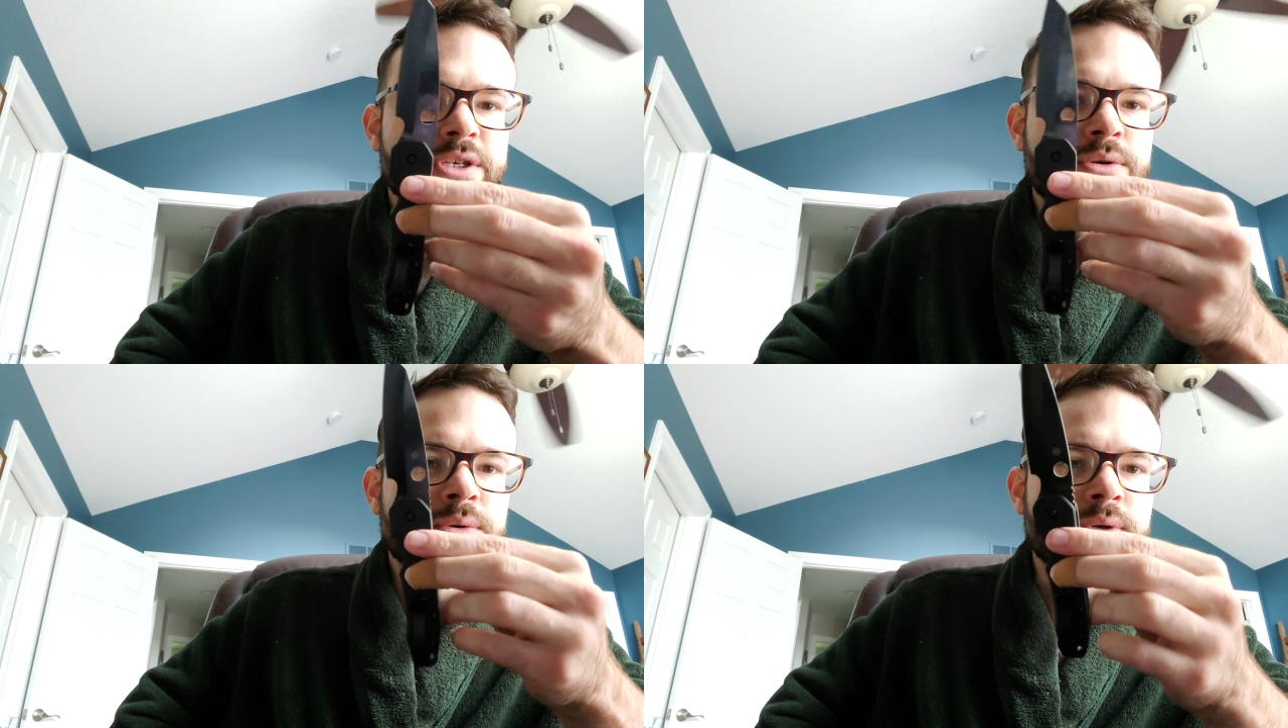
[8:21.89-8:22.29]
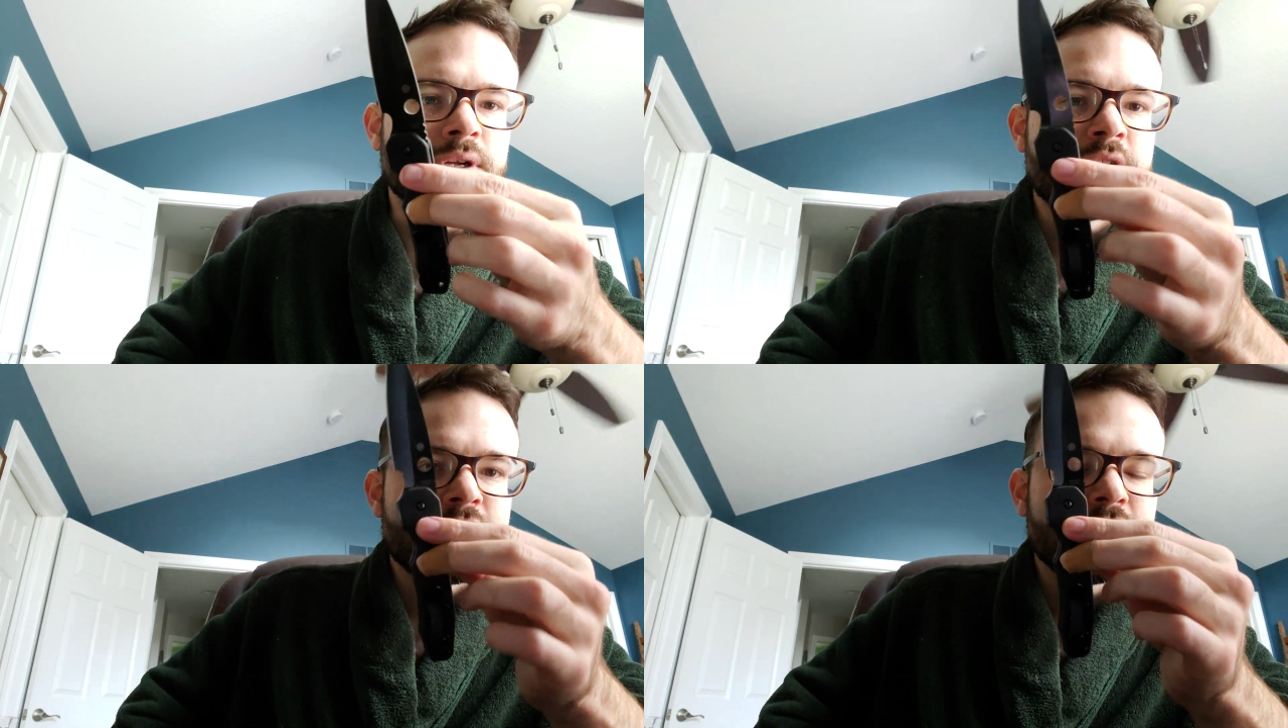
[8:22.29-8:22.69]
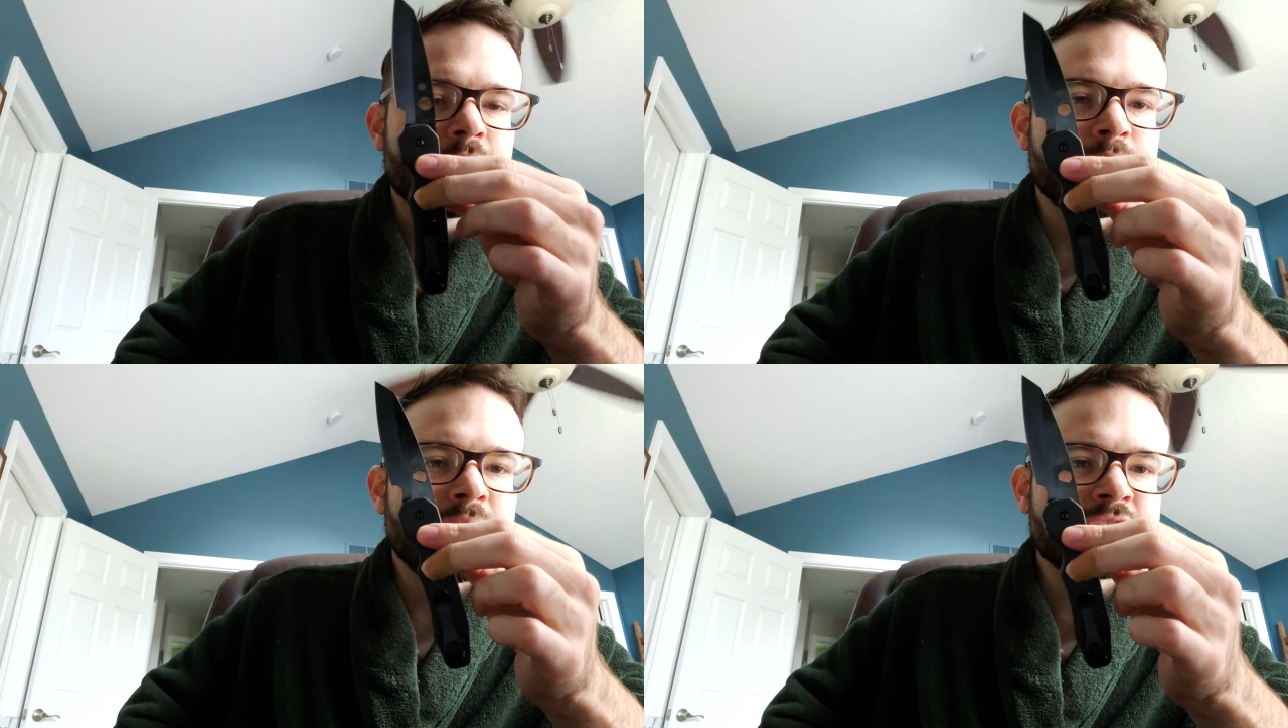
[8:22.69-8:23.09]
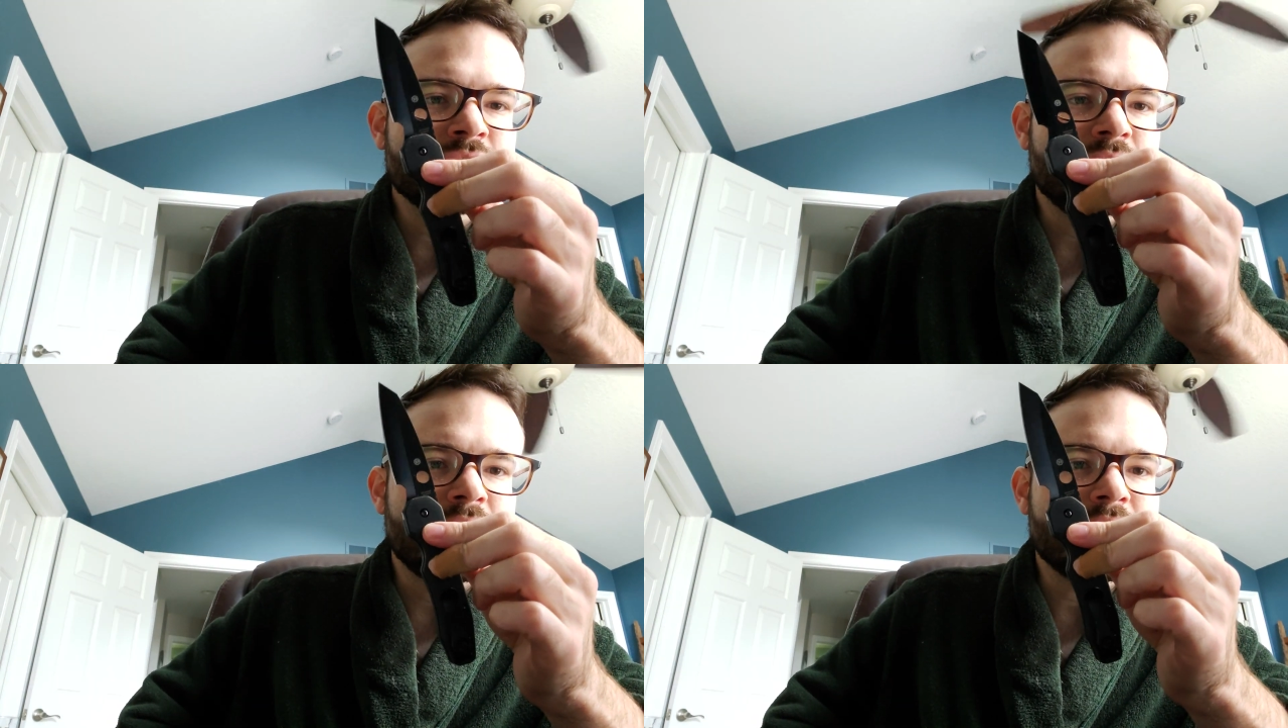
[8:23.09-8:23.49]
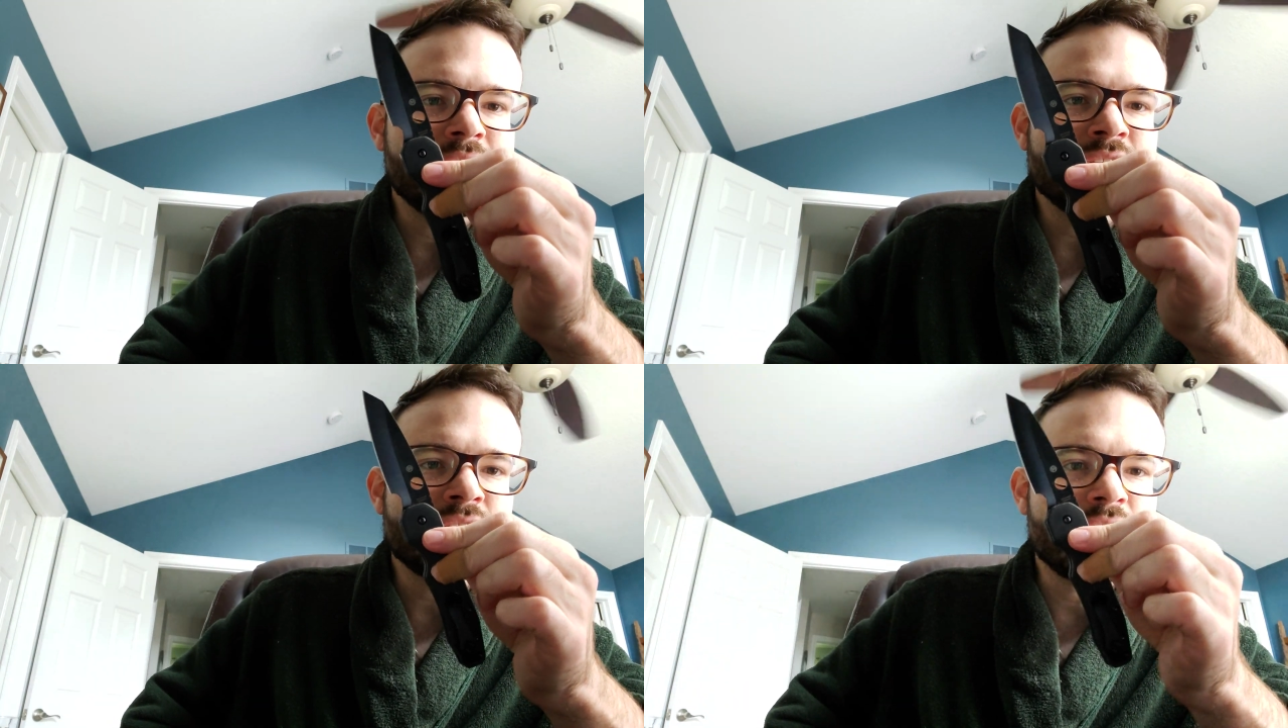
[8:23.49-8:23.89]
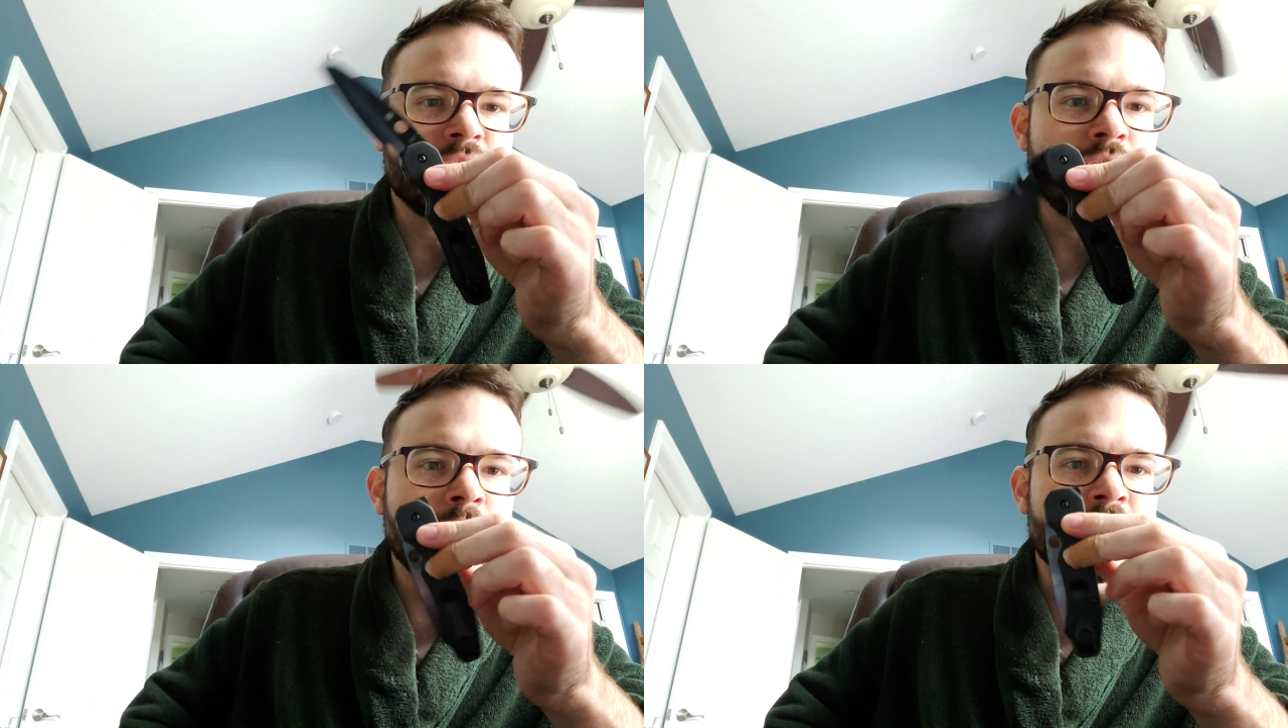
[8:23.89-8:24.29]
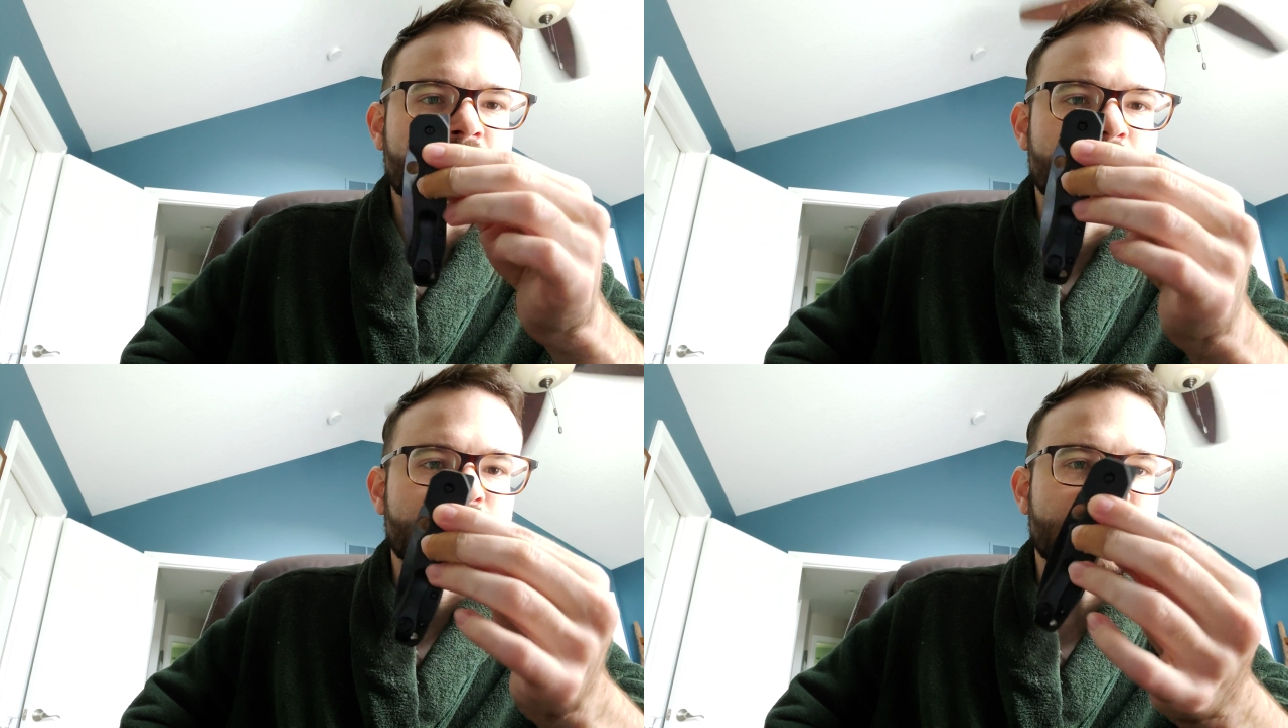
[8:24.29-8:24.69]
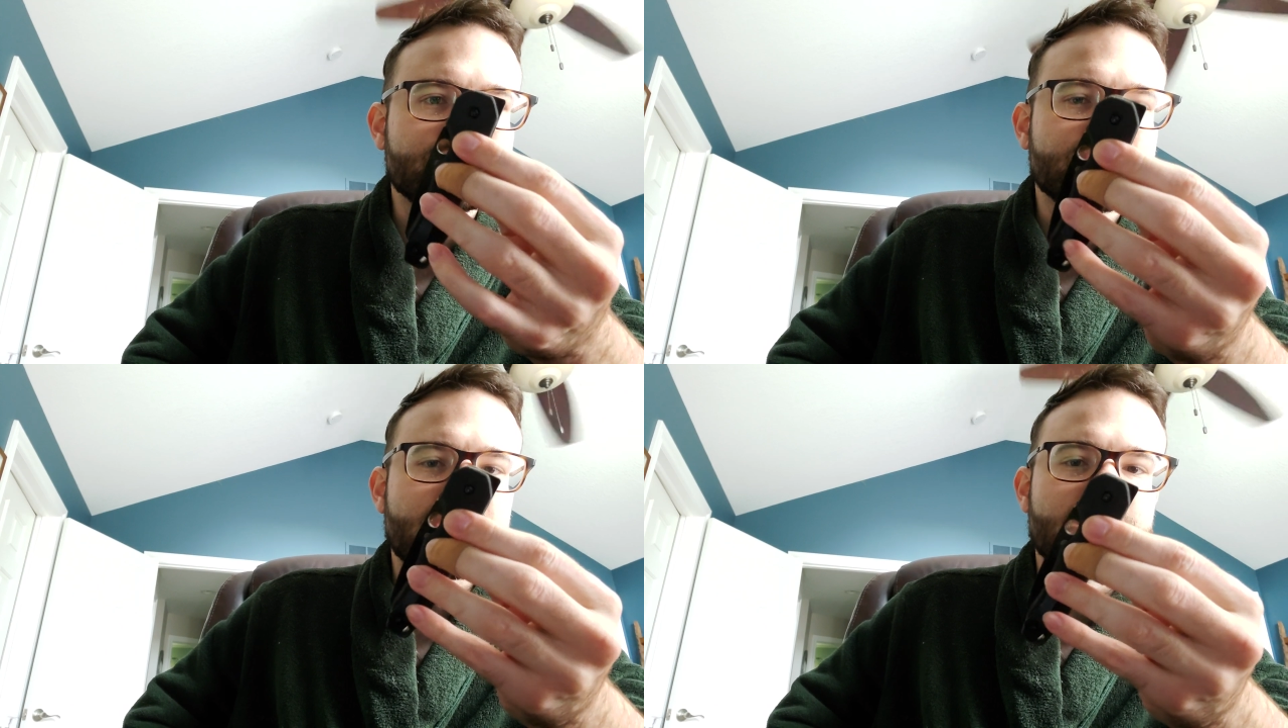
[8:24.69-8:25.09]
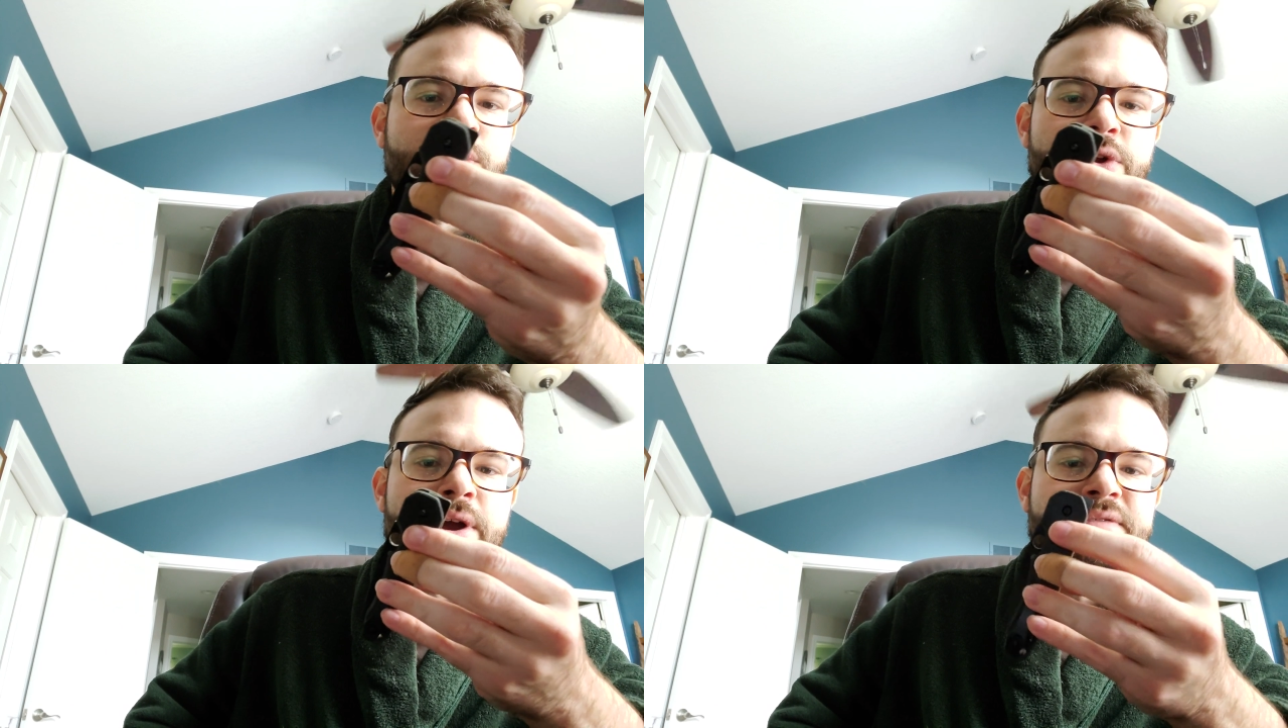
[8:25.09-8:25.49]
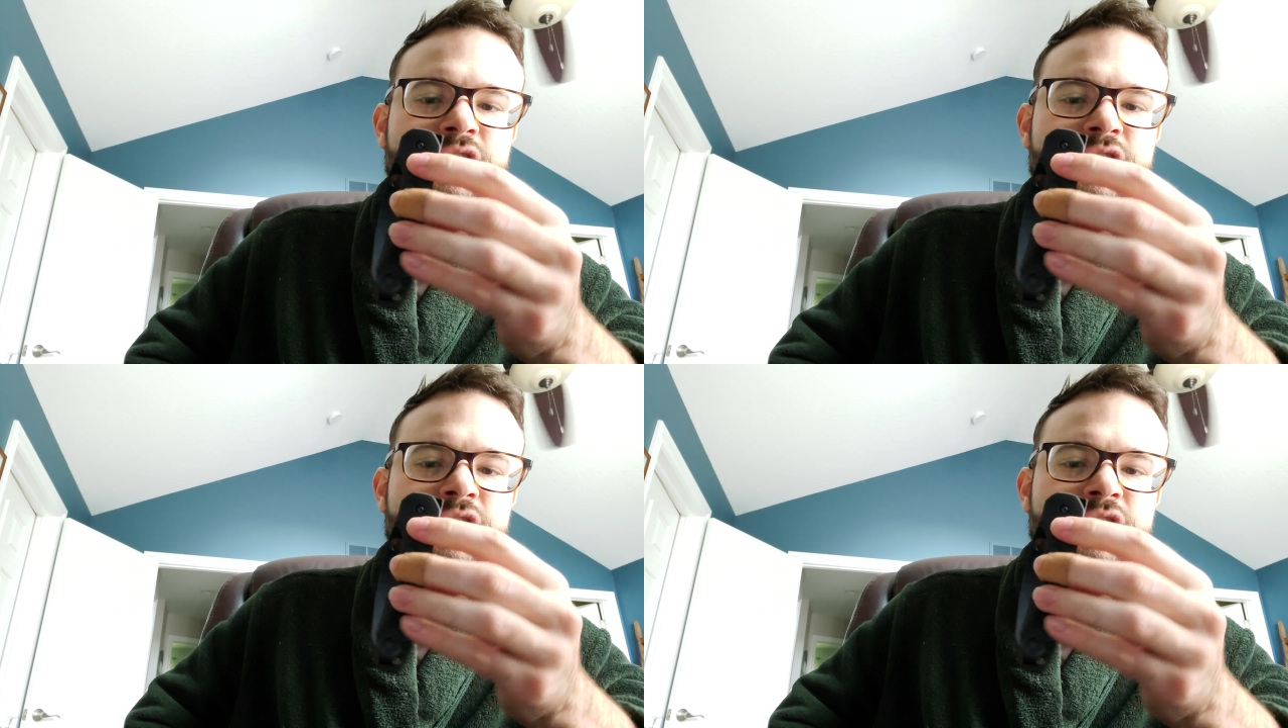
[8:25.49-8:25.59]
cool. The compression lock isn't the annoying compression lock where you have